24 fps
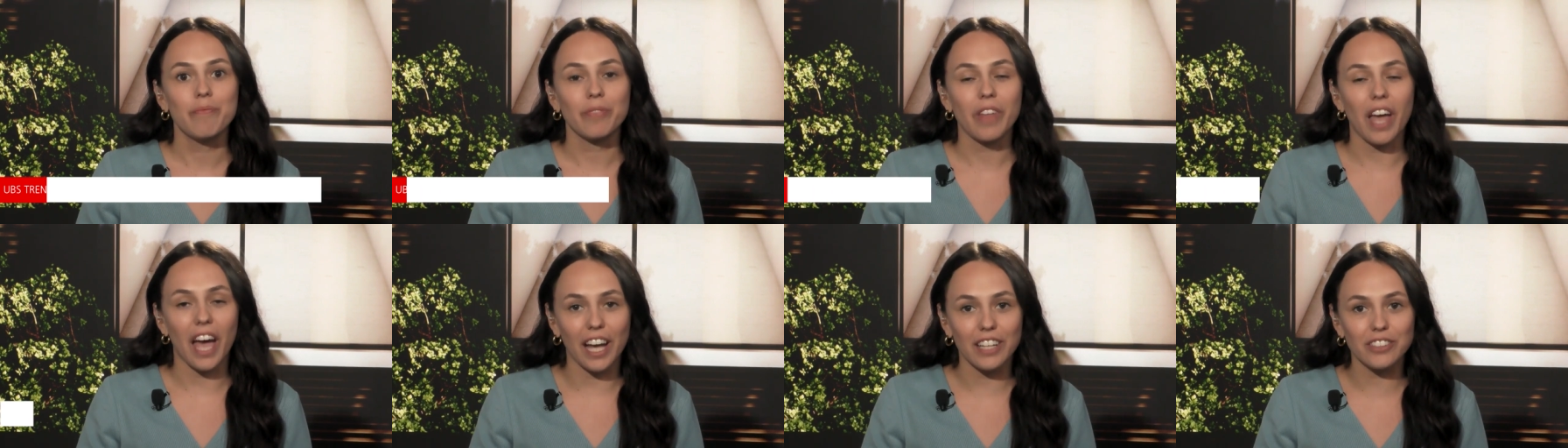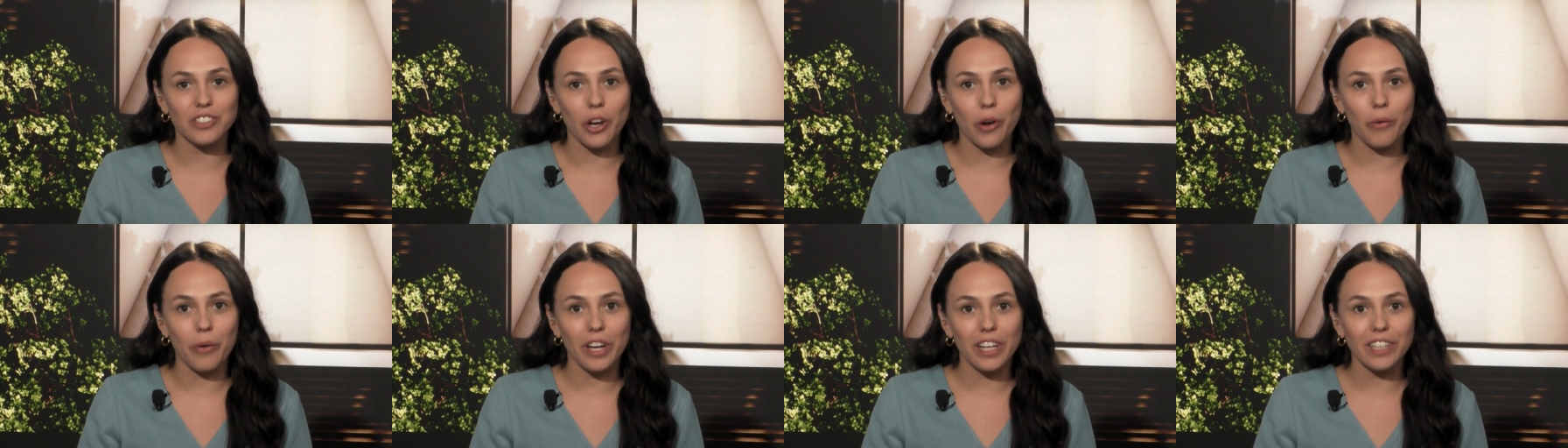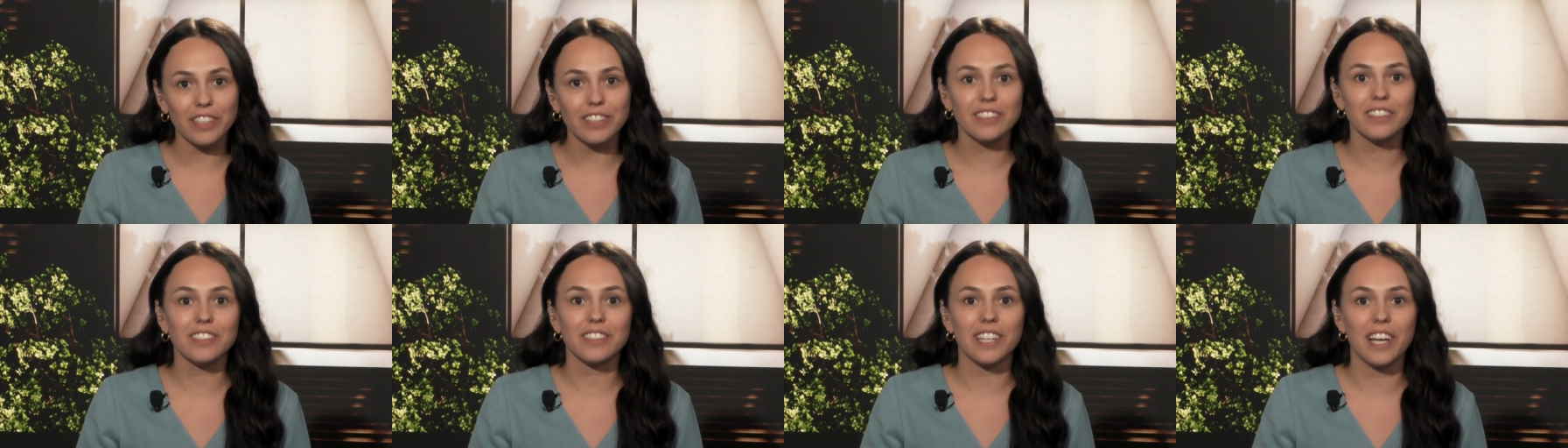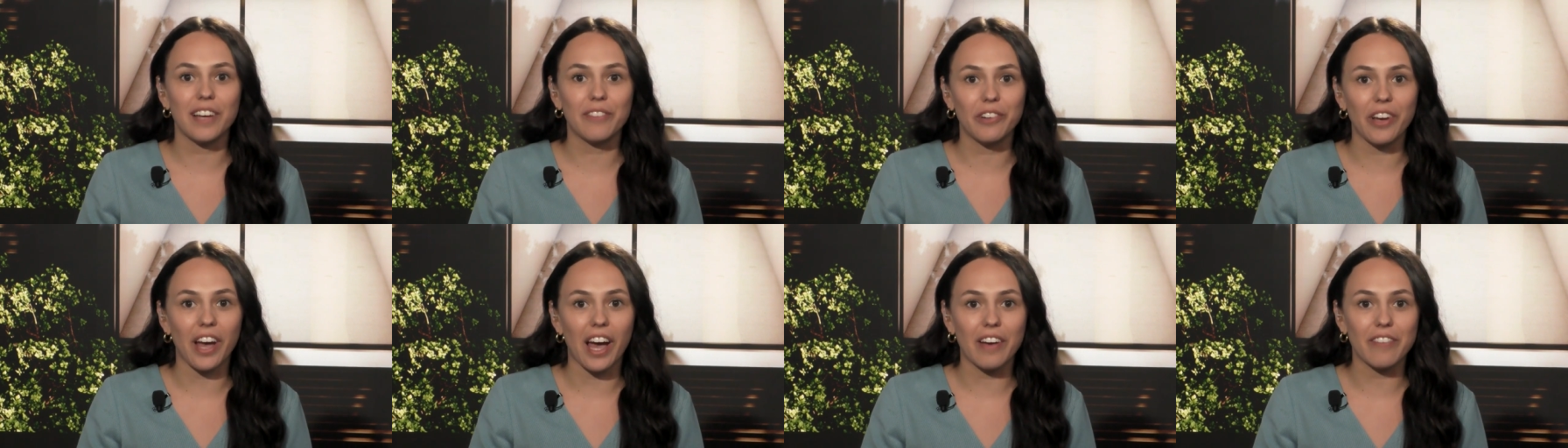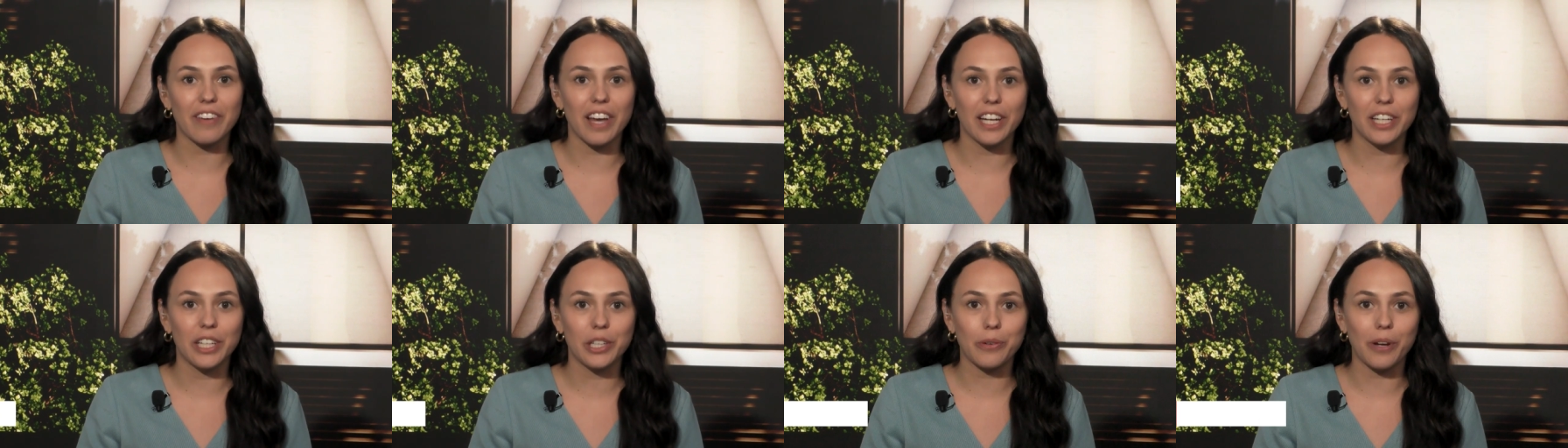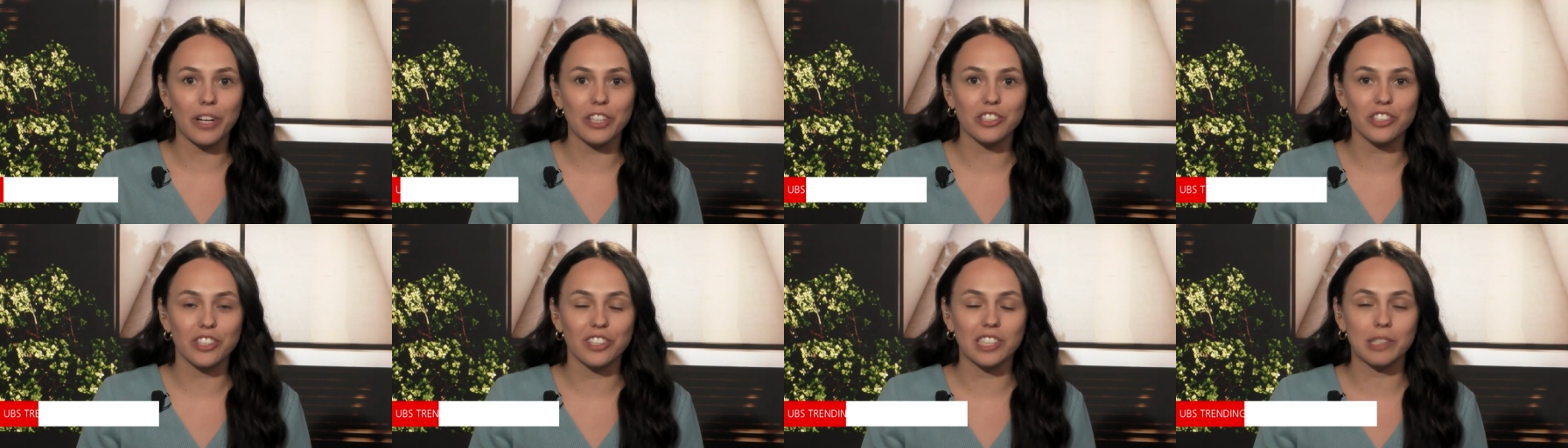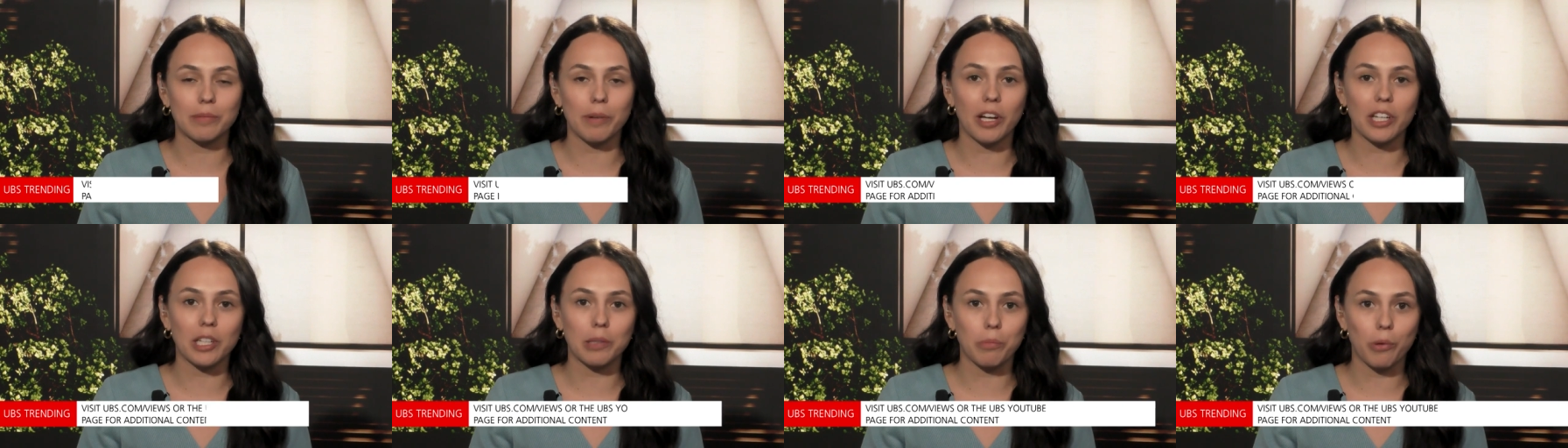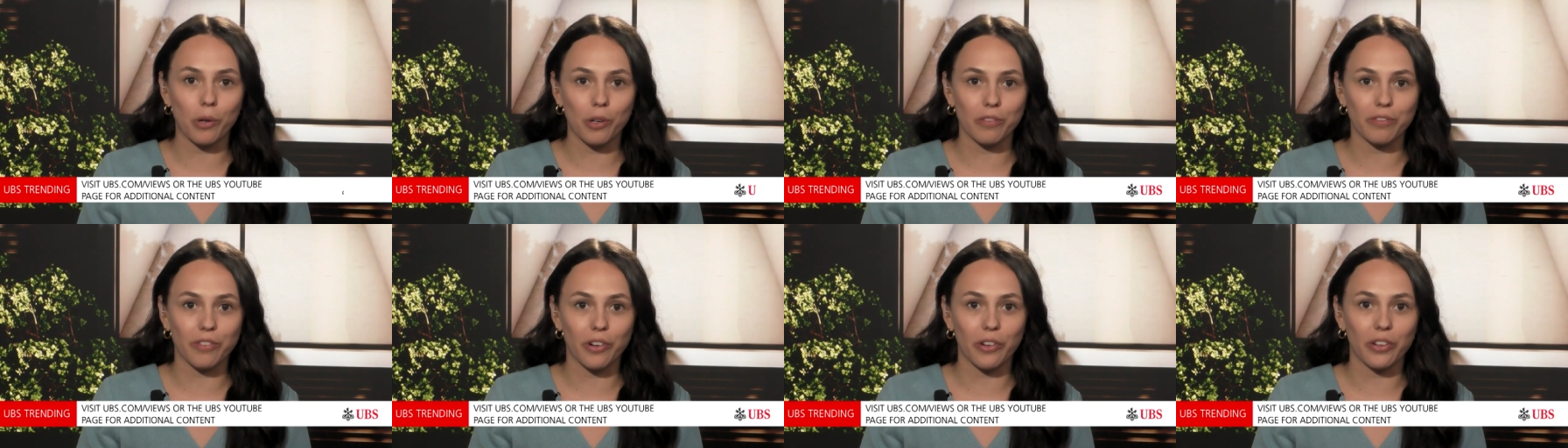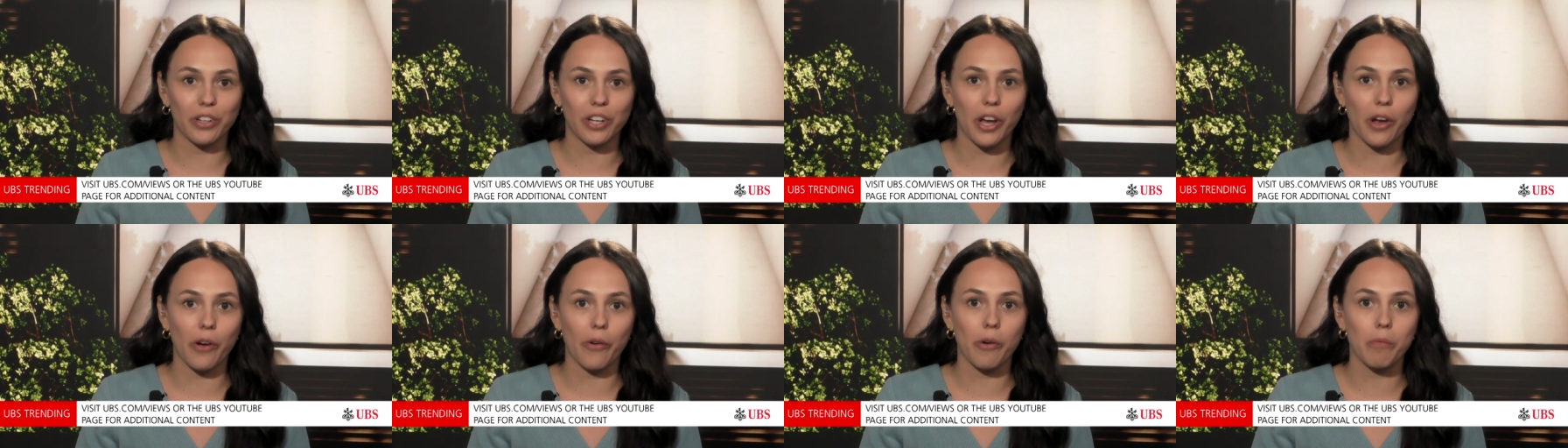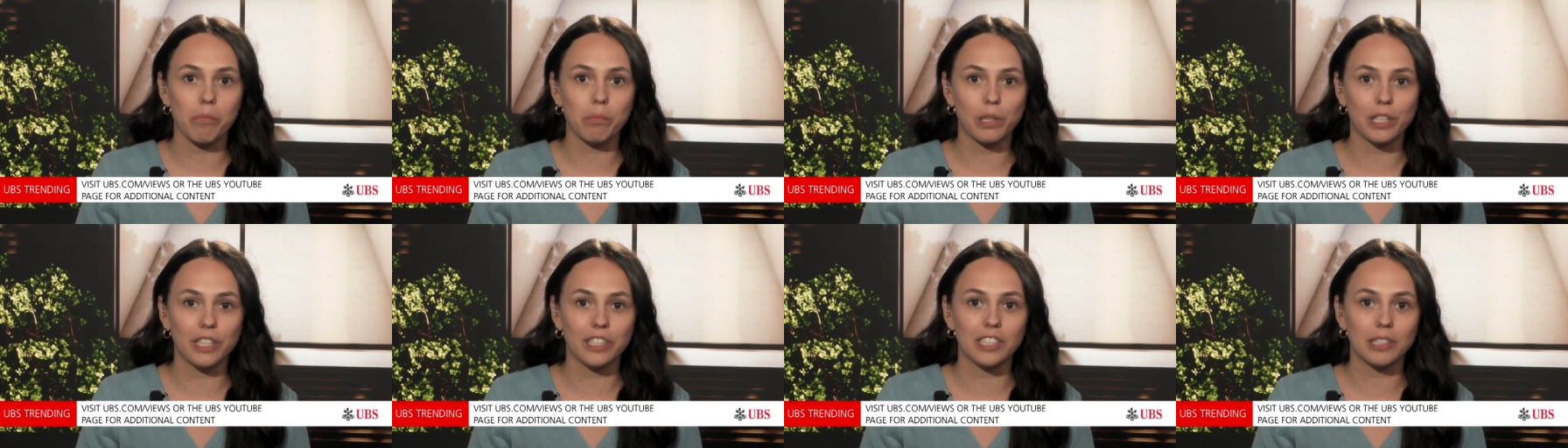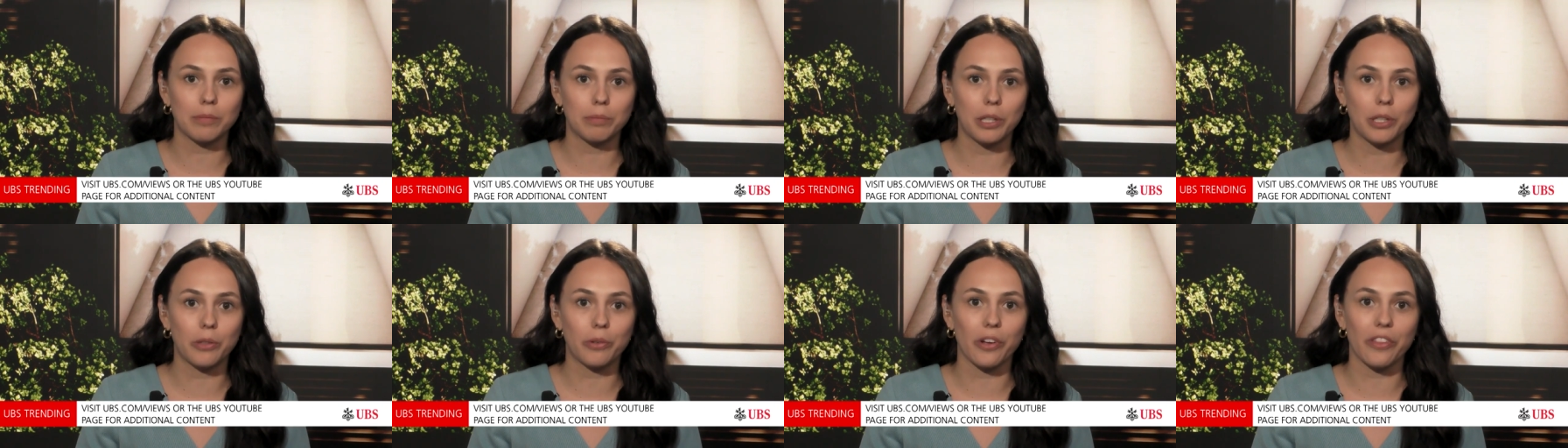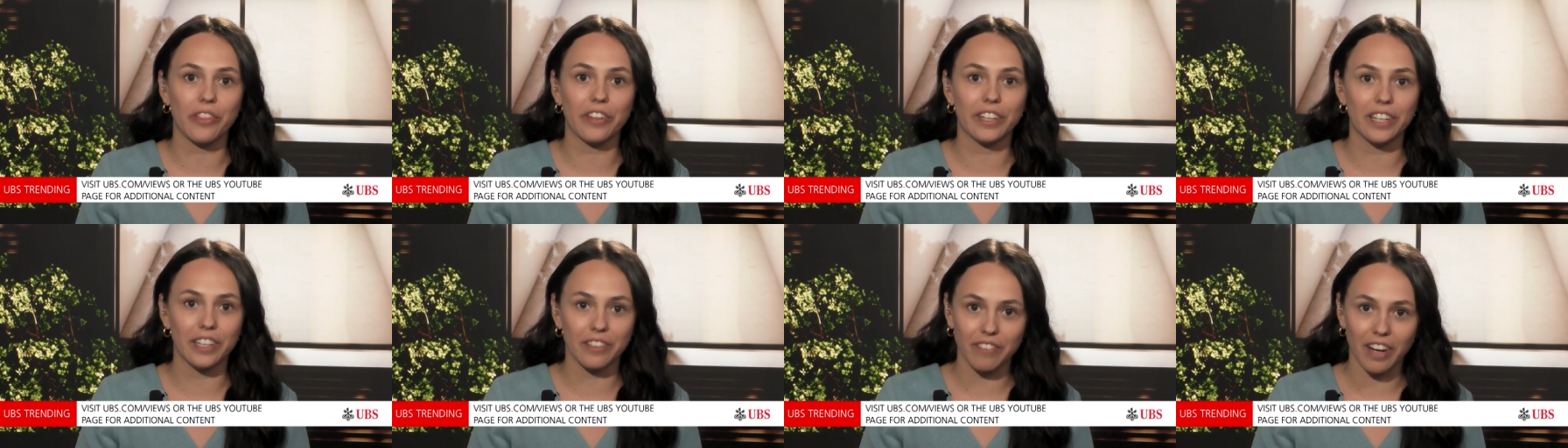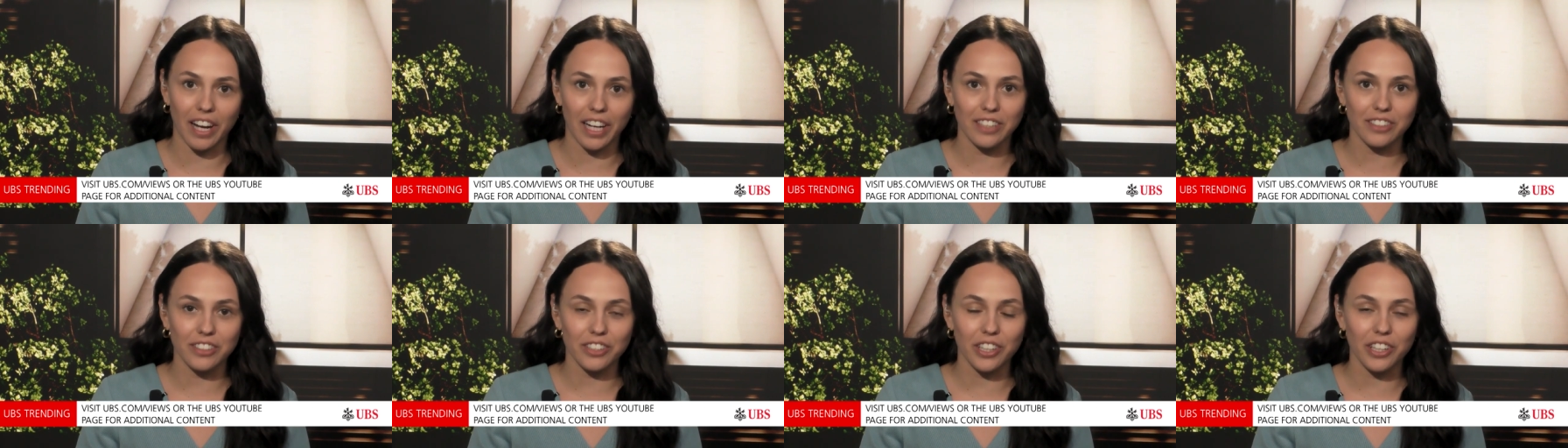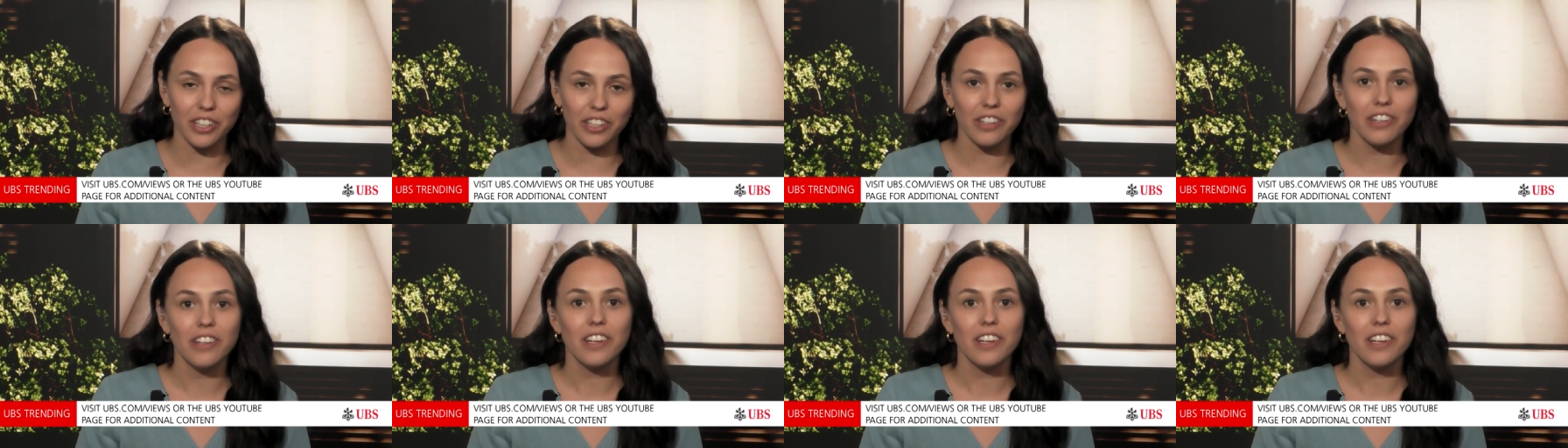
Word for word: As always, if you have any questions about your portfolio, please speak with an advisor.